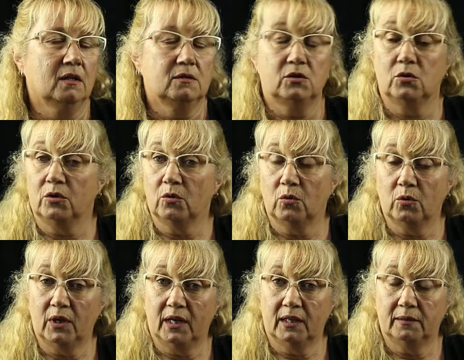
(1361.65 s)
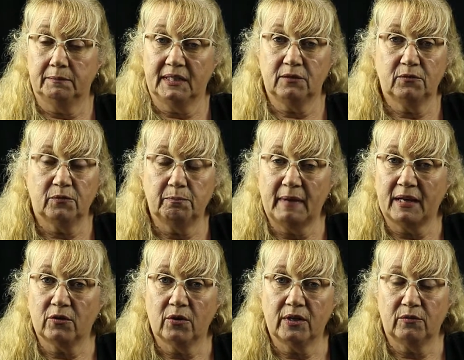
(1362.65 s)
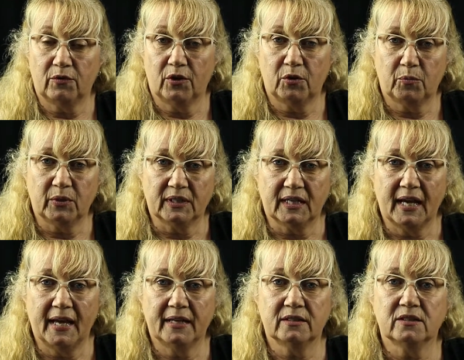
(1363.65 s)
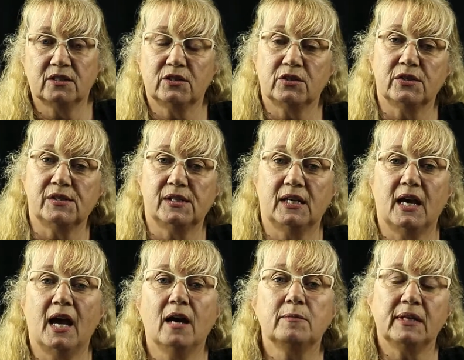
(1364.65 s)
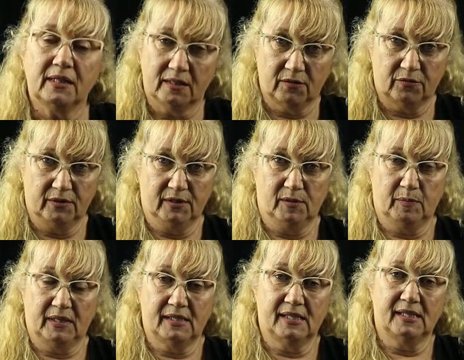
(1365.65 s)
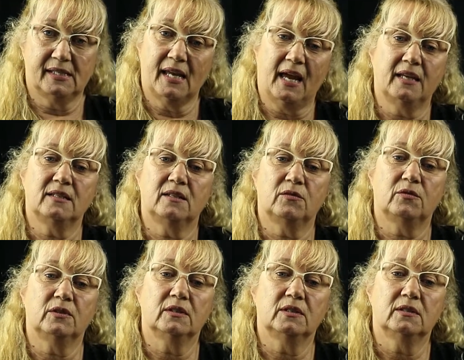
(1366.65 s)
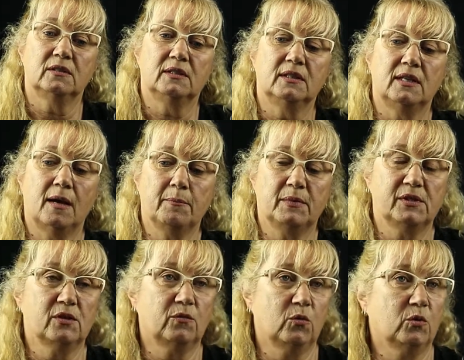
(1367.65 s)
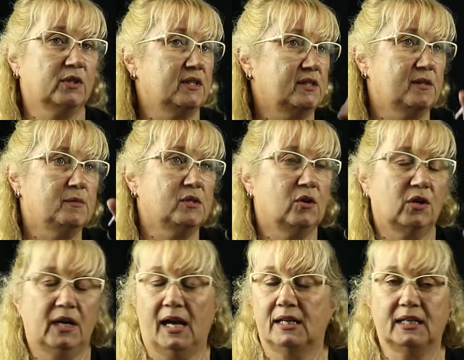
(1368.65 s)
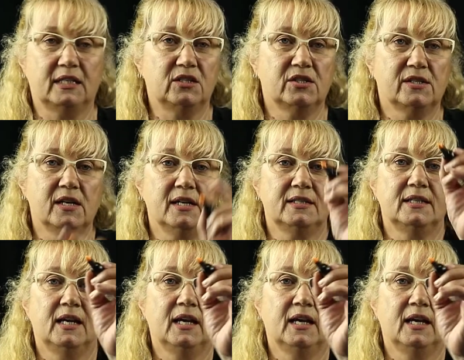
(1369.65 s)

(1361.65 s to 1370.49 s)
do an macro invertebrate count to see how many different species and different numbers of organisms are at each site.